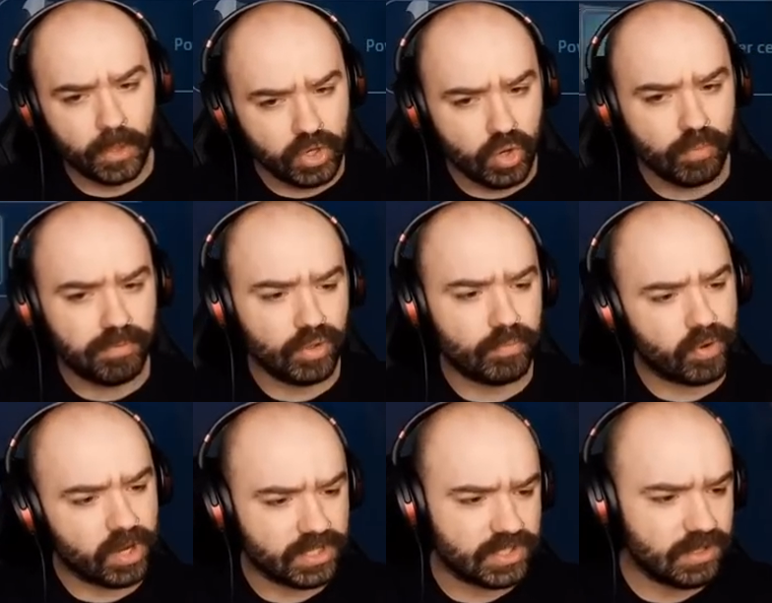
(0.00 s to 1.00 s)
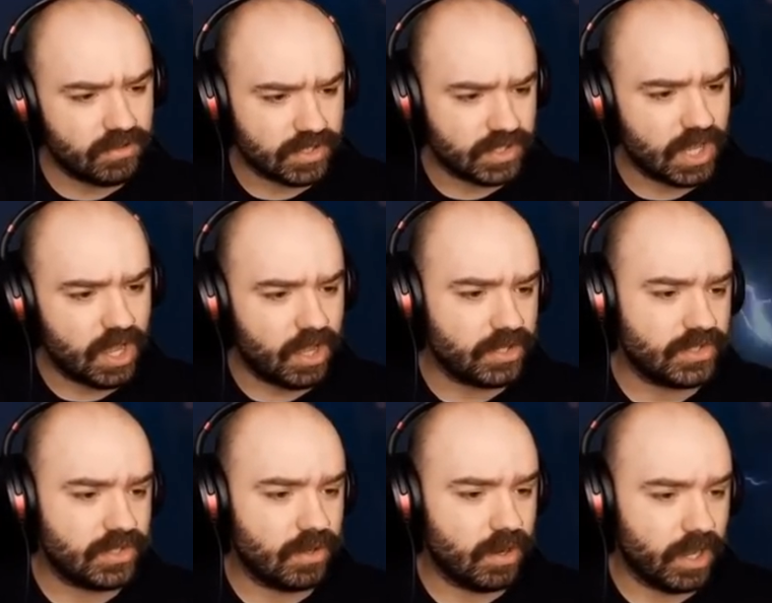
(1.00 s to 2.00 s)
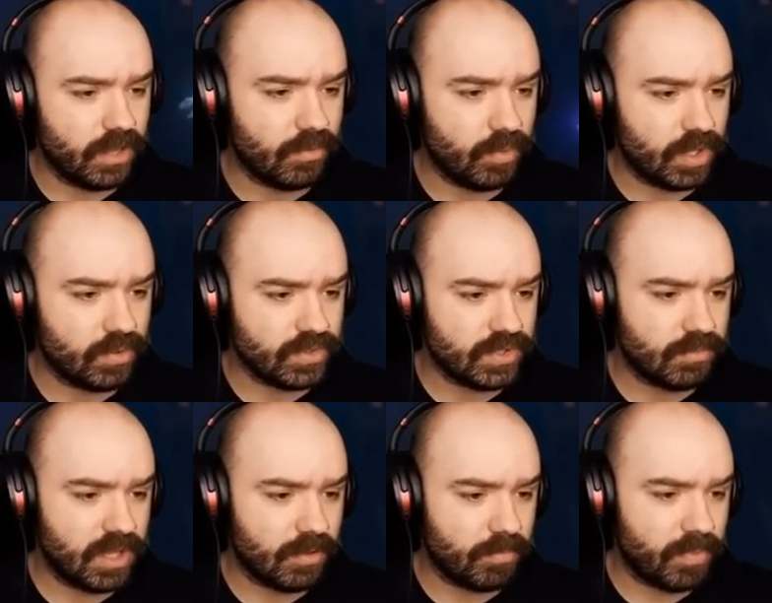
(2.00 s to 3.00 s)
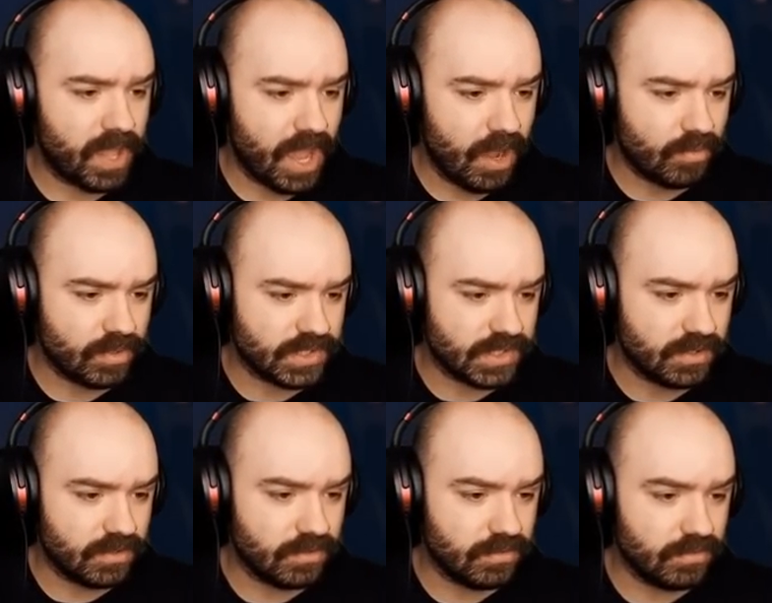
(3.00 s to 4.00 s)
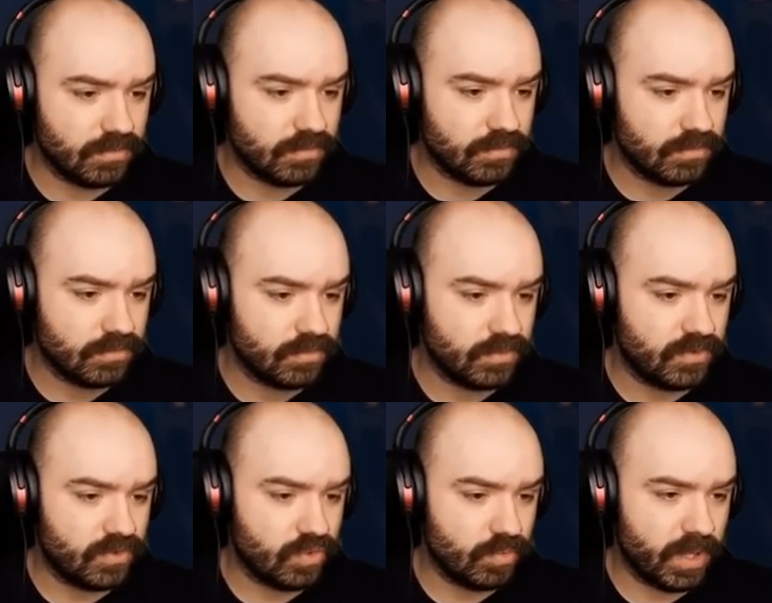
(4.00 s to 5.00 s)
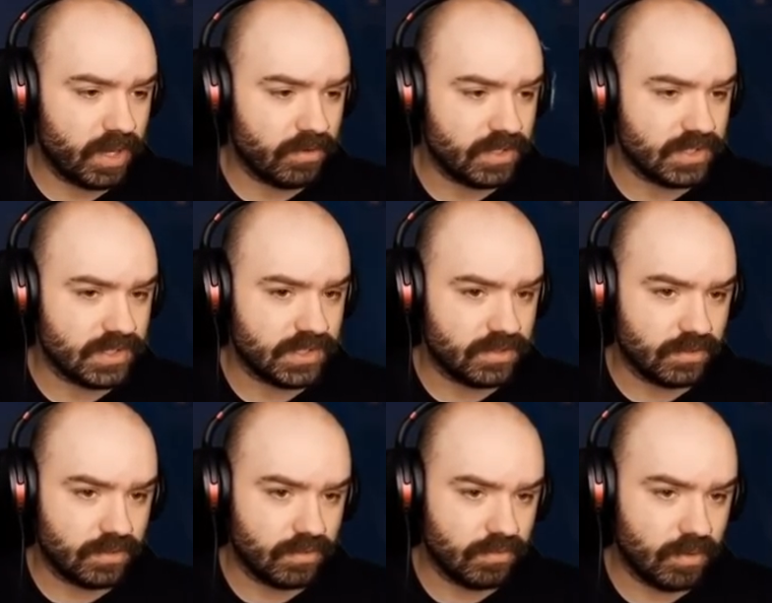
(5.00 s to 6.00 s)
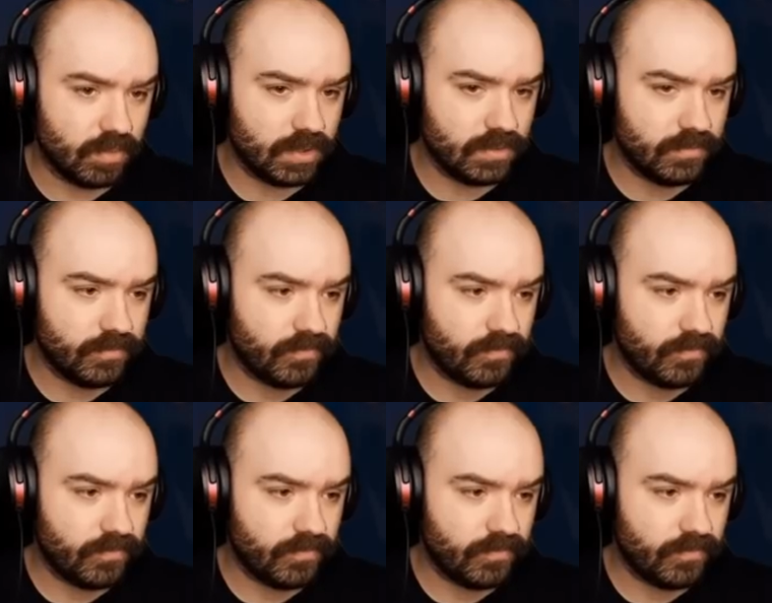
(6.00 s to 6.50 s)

New blueprint synthesized. All right, we can also make a power cell with two batteries and silicon rubber.